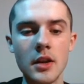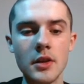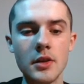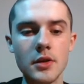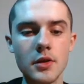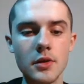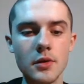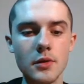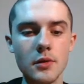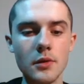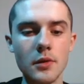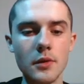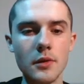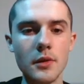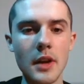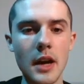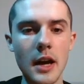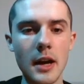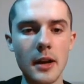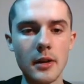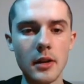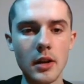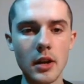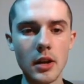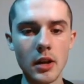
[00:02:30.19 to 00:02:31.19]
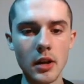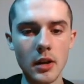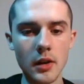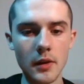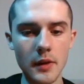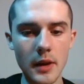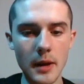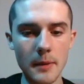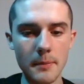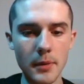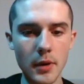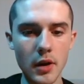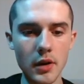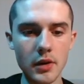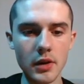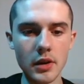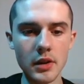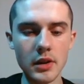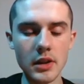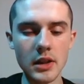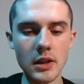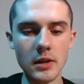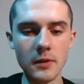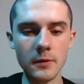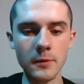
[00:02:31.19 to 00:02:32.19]
to that pawn
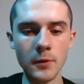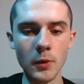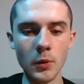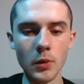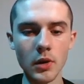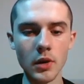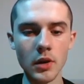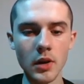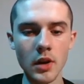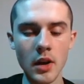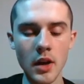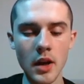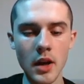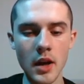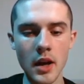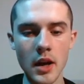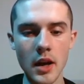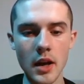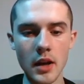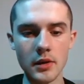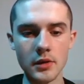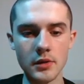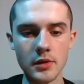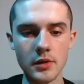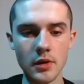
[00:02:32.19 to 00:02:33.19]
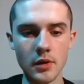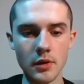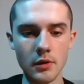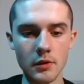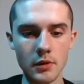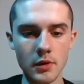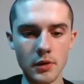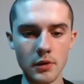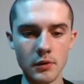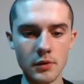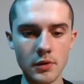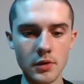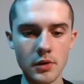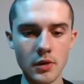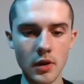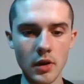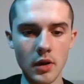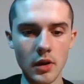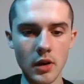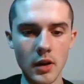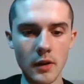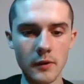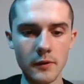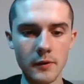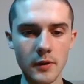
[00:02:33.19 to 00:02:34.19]
on e4. And so you
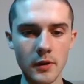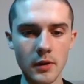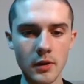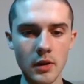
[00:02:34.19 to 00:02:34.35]
start off,